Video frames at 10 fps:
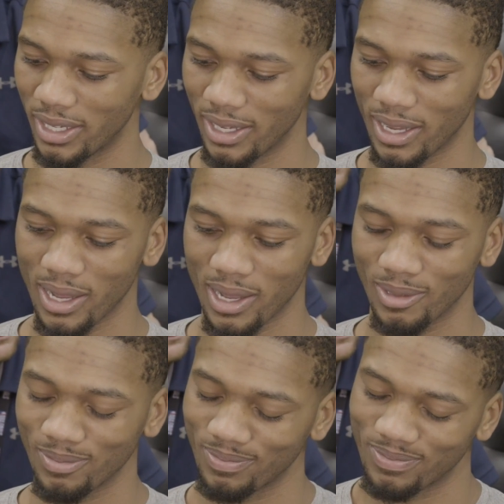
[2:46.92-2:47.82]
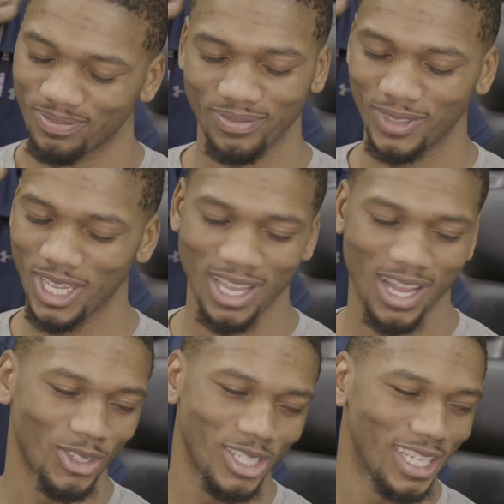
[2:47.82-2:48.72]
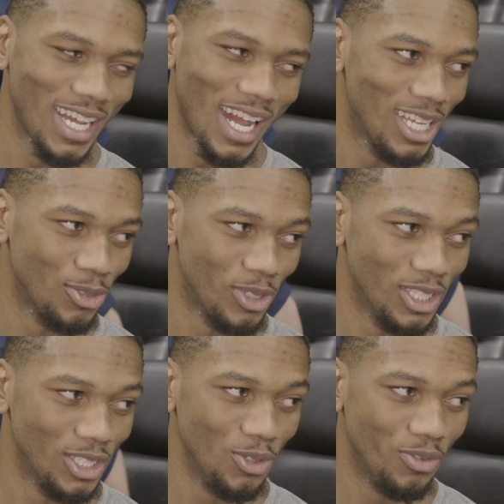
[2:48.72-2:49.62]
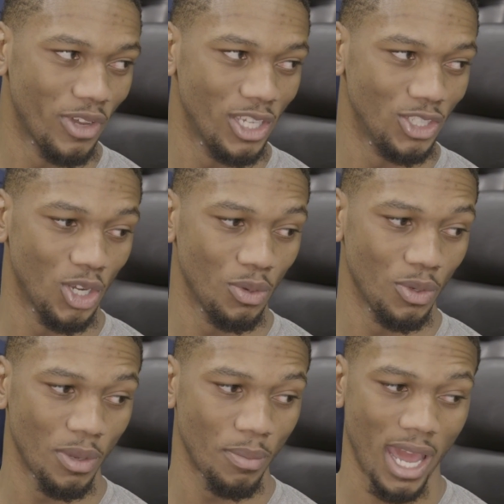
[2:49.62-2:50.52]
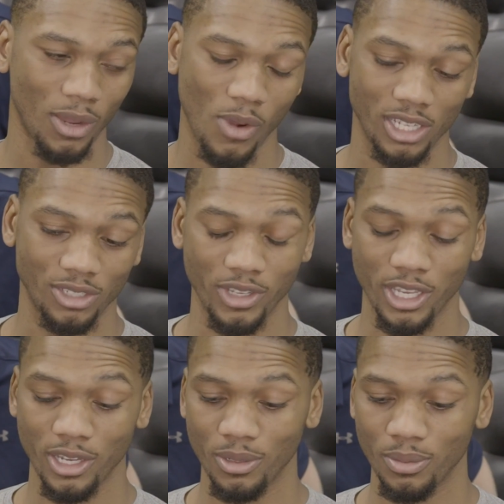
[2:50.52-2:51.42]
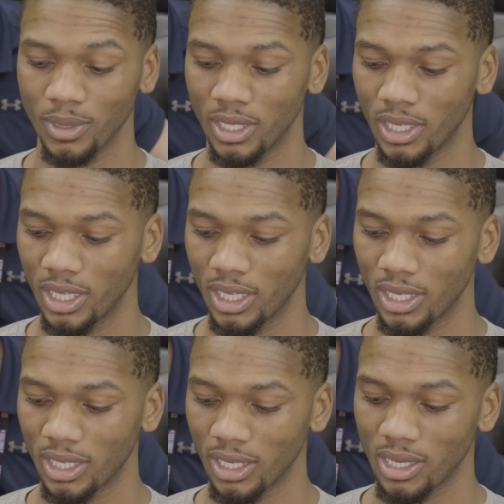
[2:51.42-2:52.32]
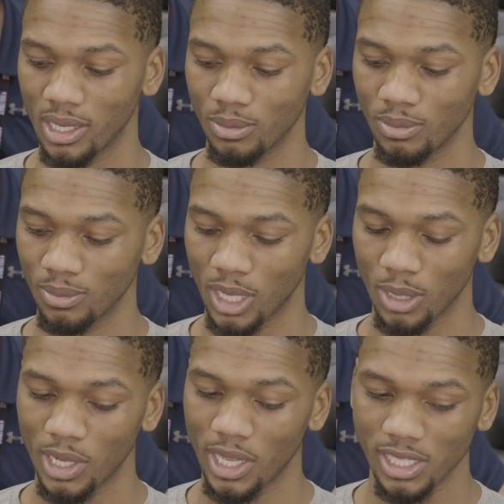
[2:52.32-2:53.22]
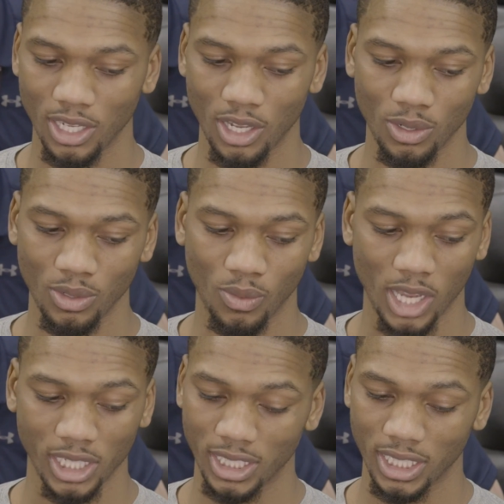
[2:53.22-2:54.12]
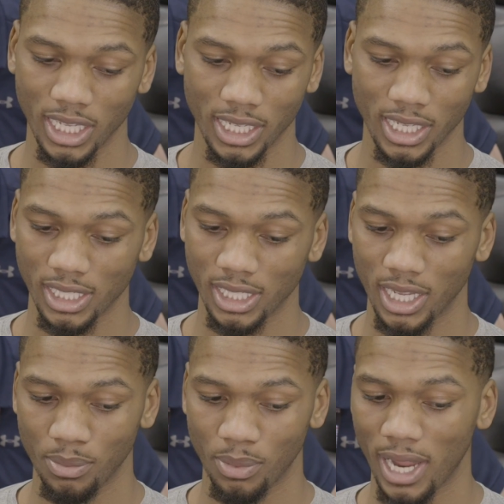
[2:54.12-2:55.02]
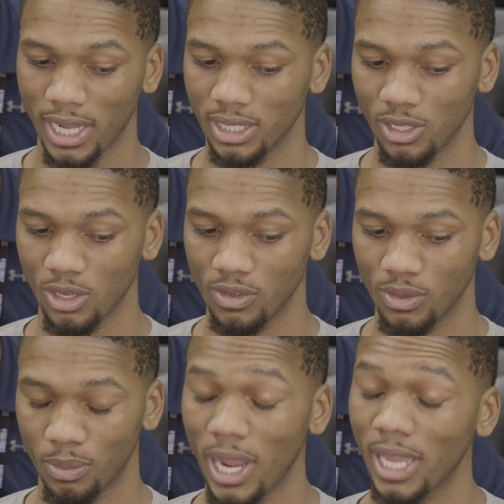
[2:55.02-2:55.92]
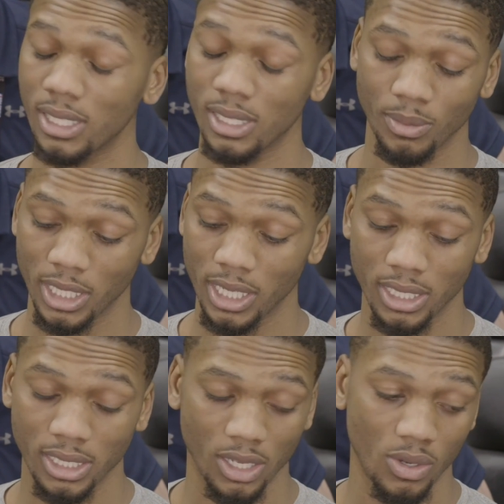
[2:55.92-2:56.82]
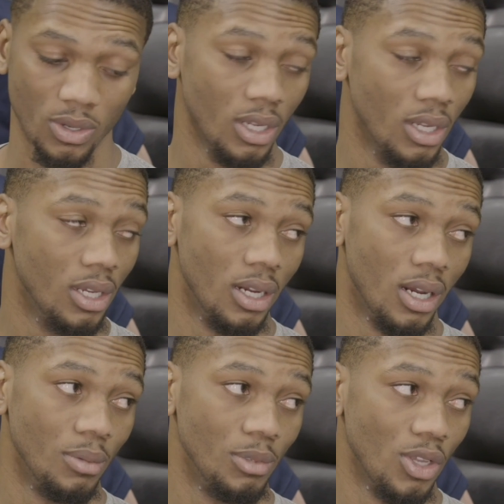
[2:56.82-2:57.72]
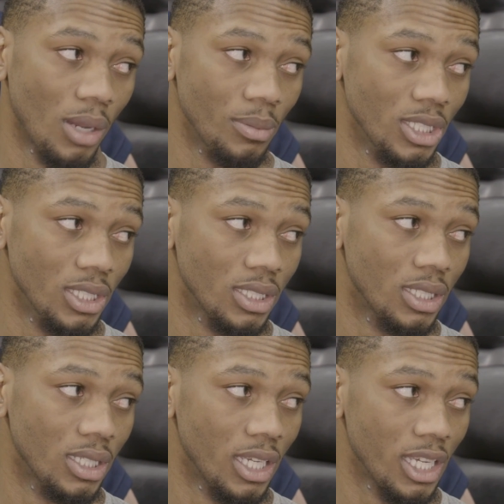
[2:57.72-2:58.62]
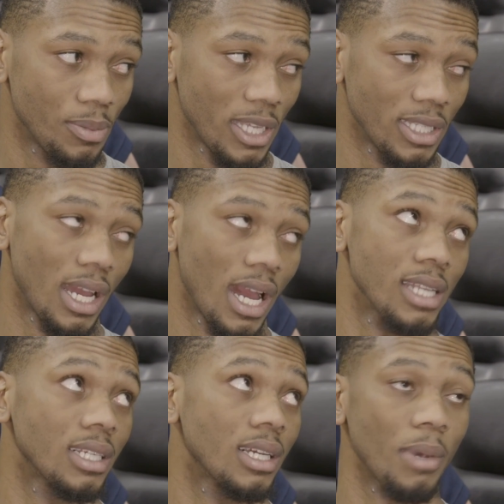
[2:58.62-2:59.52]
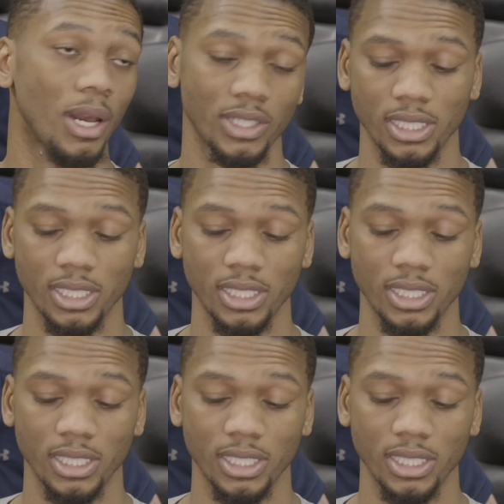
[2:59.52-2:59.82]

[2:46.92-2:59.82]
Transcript: um, yeah, I don't think guys really too fazed. You know, we went back, watched film um, a couple days ago, watched it again yesterday, practice over, practice some things. So, um, you know, I'm just expecting guys to come out